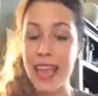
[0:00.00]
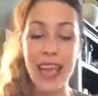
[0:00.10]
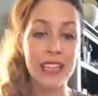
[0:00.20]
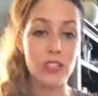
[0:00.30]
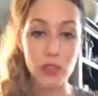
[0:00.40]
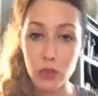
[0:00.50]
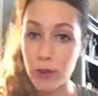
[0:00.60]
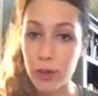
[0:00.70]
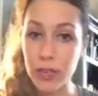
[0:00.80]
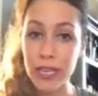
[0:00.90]
And it's
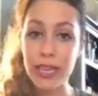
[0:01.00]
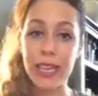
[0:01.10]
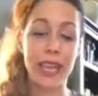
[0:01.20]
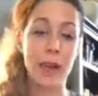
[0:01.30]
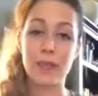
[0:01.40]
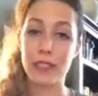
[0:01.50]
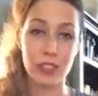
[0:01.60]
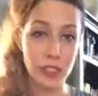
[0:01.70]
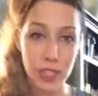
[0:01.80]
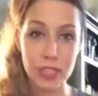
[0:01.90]
normal. It happens in
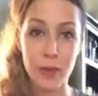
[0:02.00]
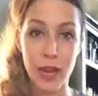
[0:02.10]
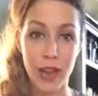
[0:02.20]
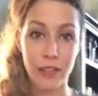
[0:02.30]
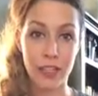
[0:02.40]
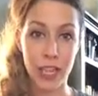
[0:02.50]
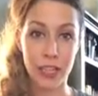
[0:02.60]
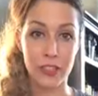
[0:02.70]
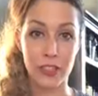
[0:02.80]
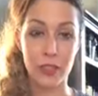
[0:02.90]
just about every
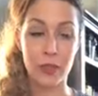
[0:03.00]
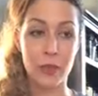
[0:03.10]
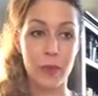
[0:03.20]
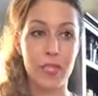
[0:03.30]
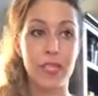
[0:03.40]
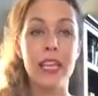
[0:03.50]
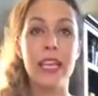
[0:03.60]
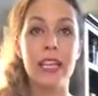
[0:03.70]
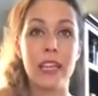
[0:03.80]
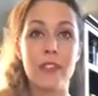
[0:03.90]
challenge group. So I'm going to
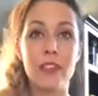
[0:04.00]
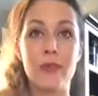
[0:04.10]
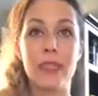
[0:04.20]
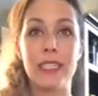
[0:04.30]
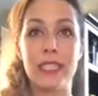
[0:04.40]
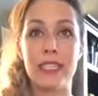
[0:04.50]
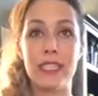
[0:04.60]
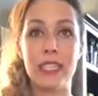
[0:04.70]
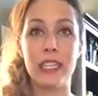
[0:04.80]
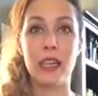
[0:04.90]
give you some ideas
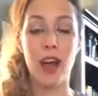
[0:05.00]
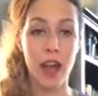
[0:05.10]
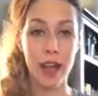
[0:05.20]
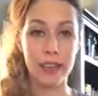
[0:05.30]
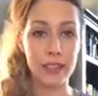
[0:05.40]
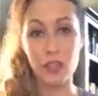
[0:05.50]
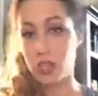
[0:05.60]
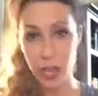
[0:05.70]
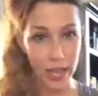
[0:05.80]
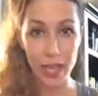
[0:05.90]
here on
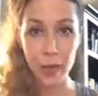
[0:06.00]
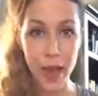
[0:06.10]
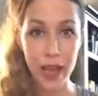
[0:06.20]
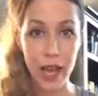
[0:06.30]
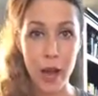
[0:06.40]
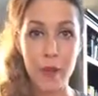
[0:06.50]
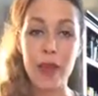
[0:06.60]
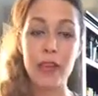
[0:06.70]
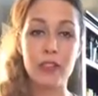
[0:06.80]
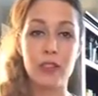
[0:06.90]
shaking it back up
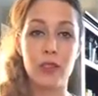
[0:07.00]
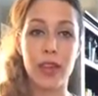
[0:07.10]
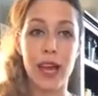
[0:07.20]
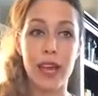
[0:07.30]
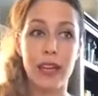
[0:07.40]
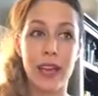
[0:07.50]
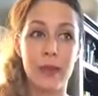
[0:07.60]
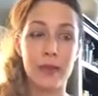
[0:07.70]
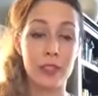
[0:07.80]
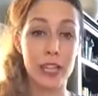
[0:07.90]
so that
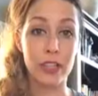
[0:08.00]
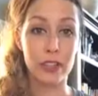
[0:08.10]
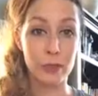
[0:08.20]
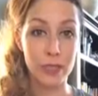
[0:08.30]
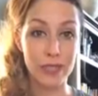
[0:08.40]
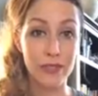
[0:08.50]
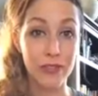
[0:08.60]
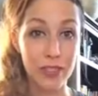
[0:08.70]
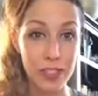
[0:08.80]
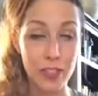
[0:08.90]
your challenge group doesn't
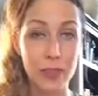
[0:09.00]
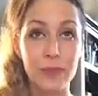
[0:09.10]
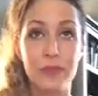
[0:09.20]
fizzle.